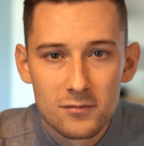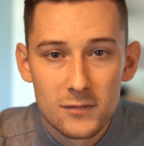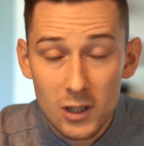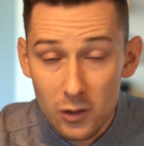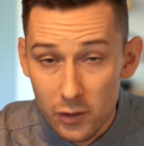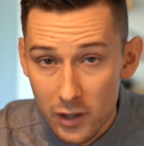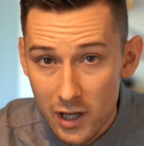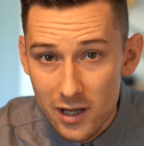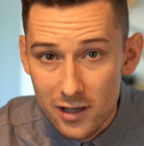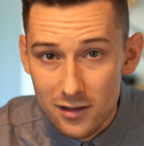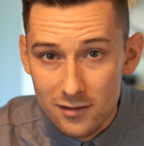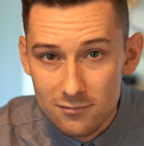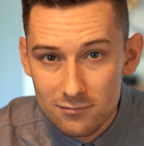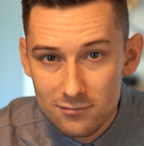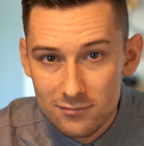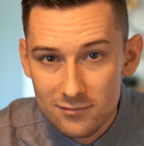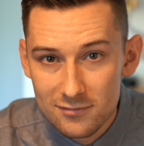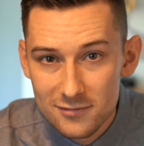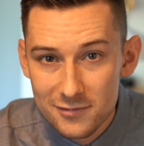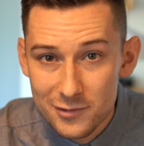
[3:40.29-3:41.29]
Okay,
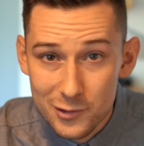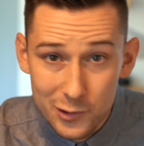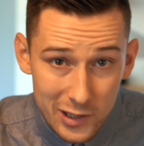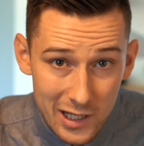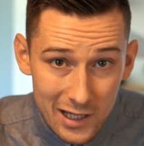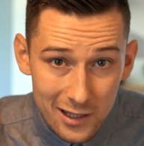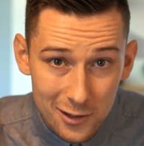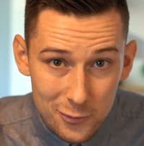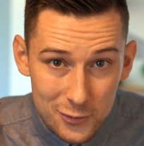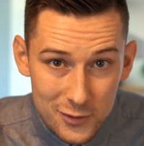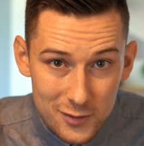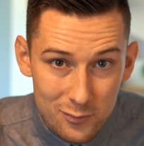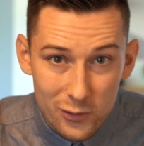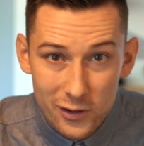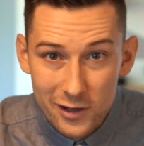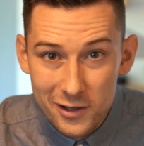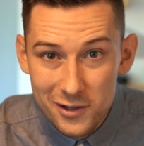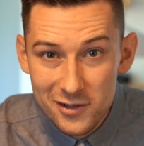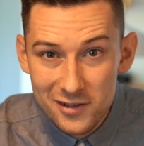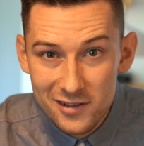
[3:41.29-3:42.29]
so that looks
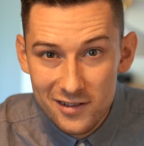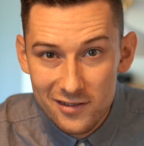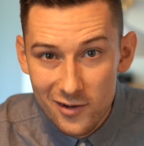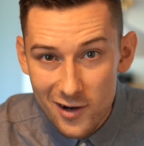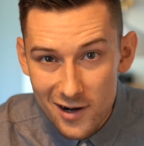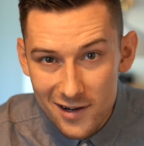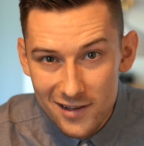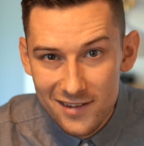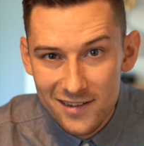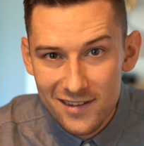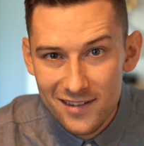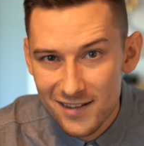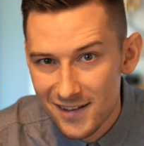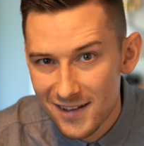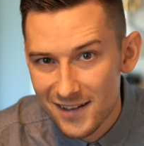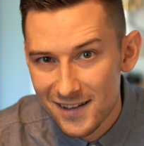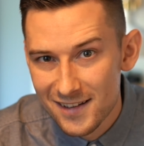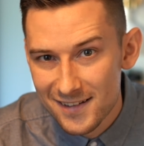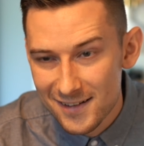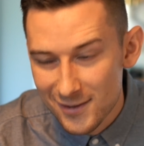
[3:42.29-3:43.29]
pretty good, right?
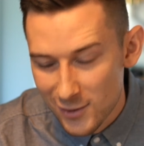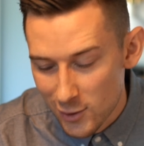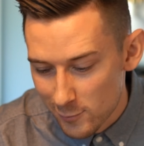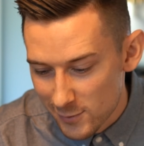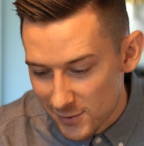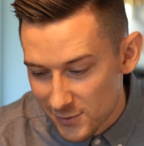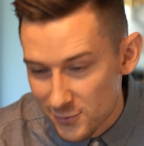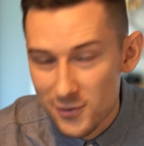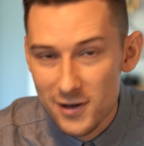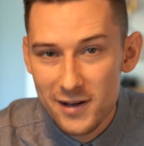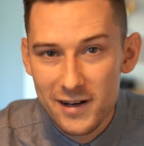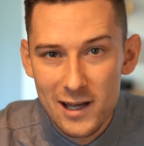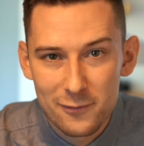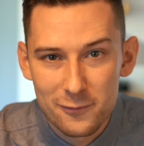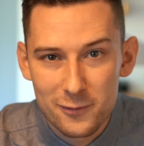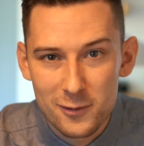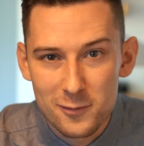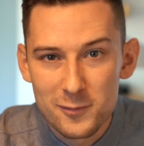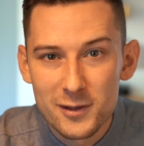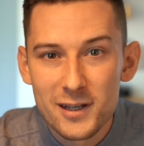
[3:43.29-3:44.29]
Coming straight
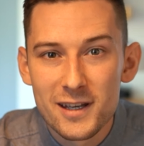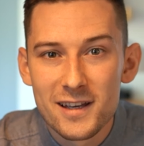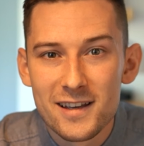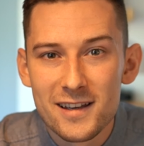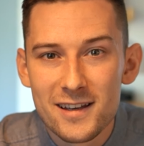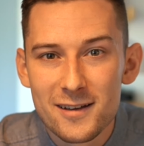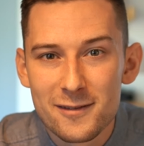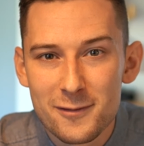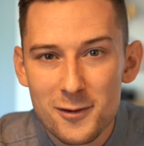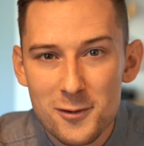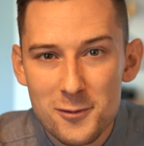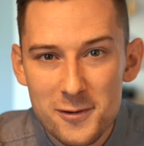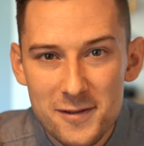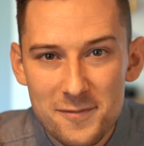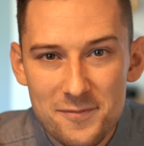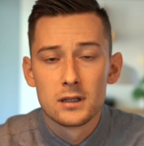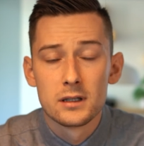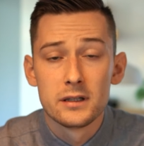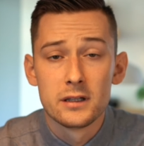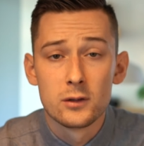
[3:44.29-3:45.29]
out from the phone.
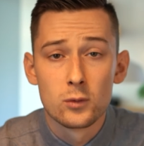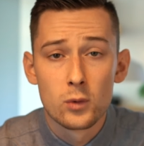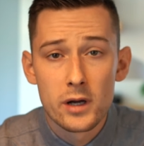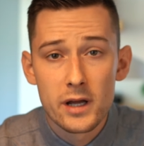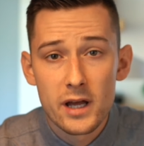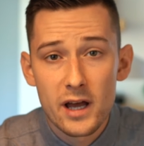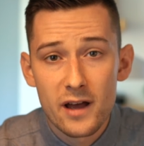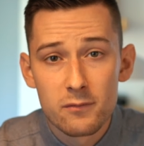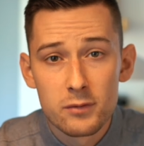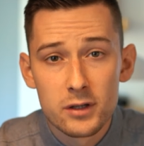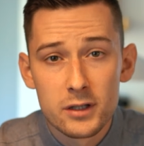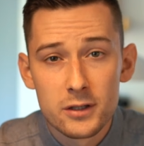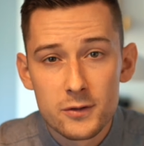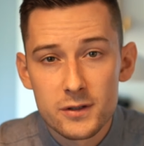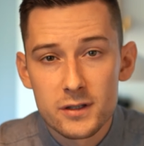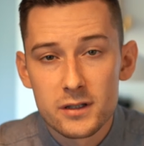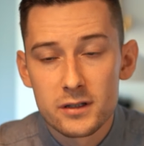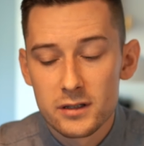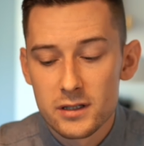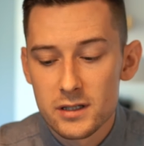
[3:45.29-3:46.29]
The way I've been
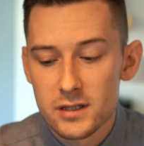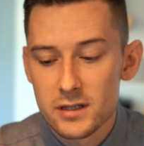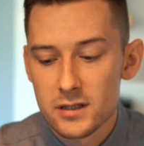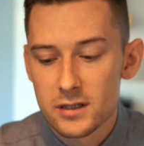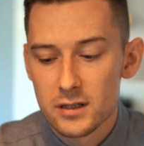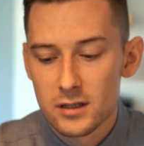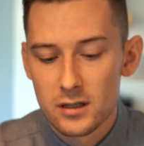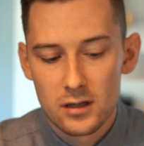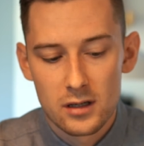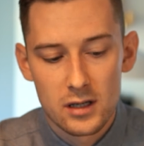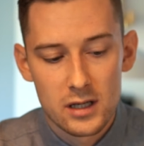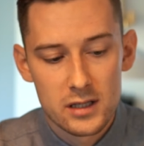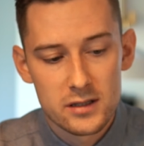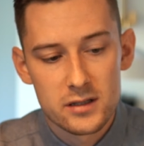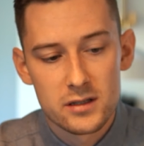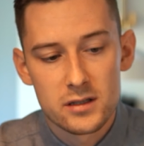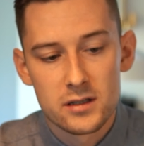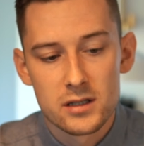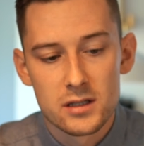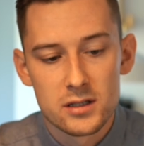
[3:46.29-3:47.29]
using this
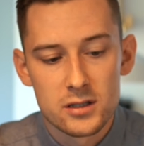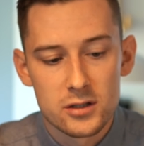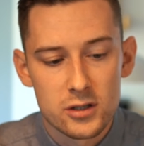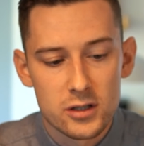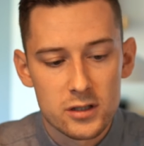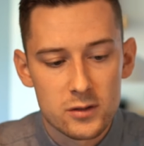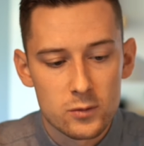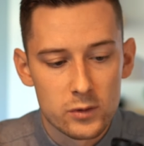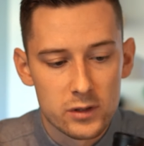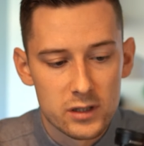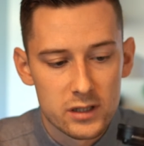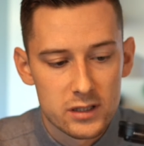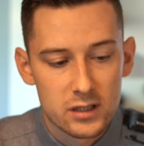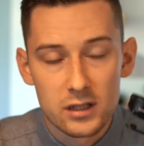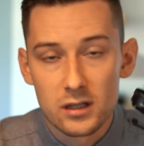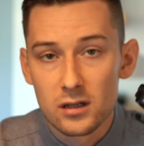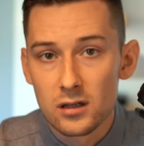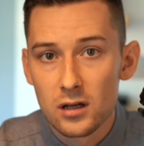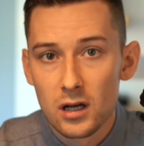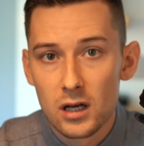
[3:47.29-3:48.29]
lens is just with this
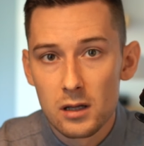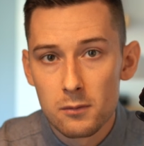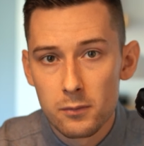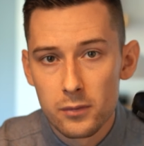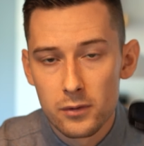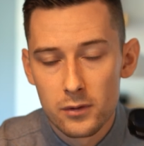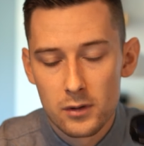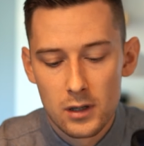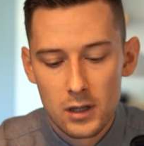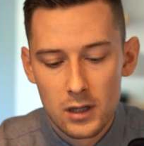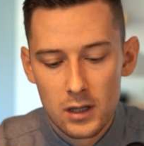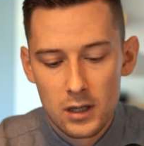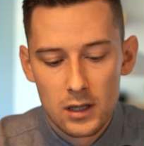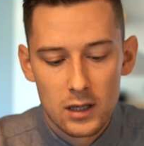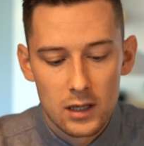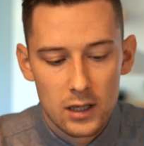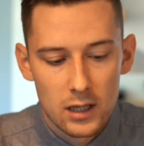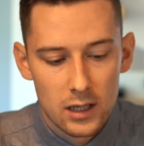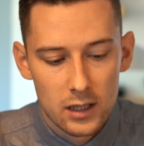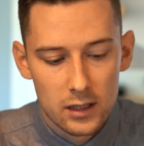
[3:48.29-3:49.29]
little clip,
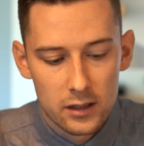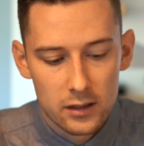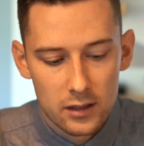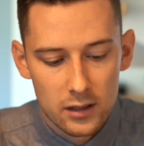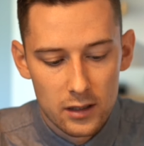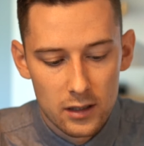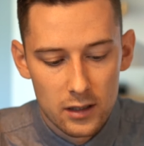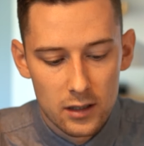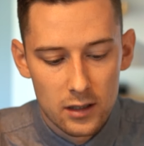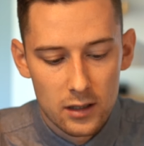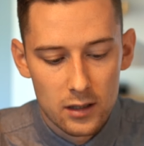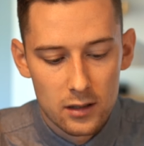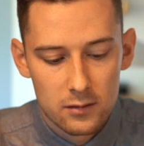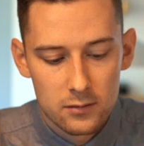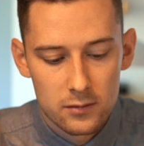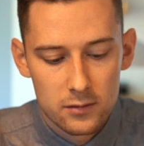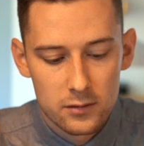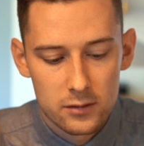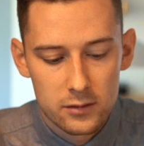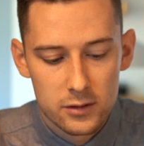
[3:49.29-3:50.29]
and
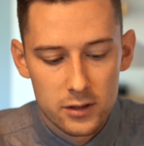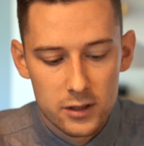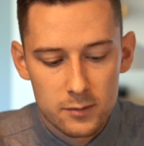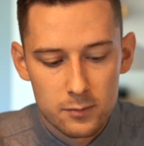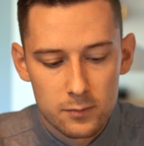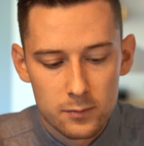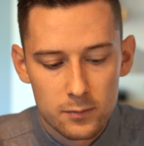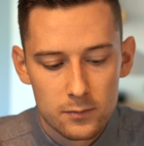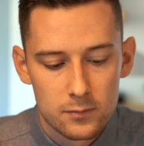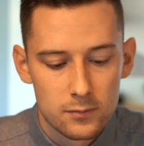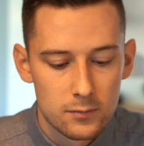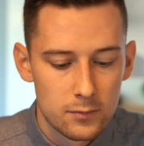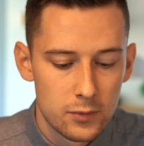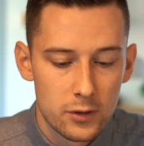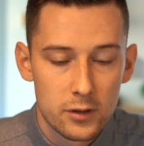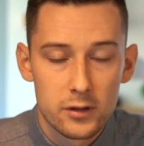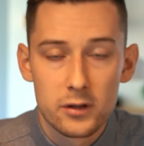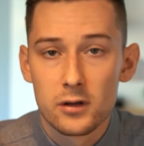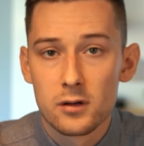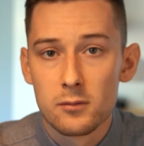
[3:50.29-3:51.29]
you just
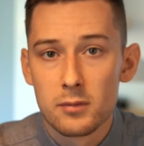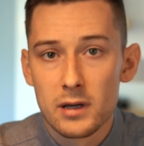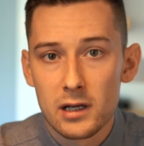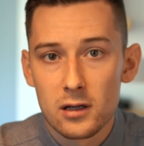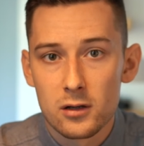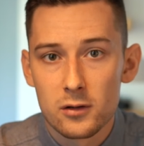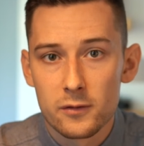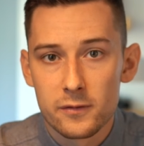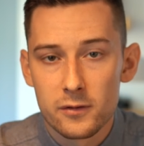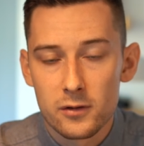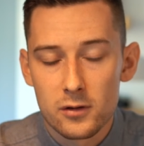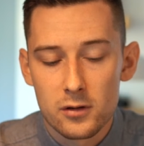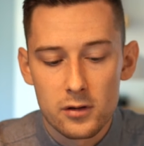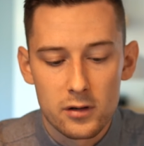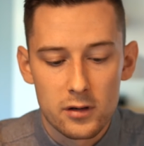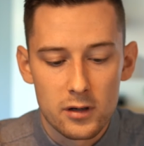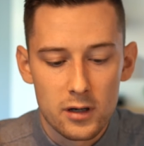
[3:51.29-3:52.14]
put it on the back of your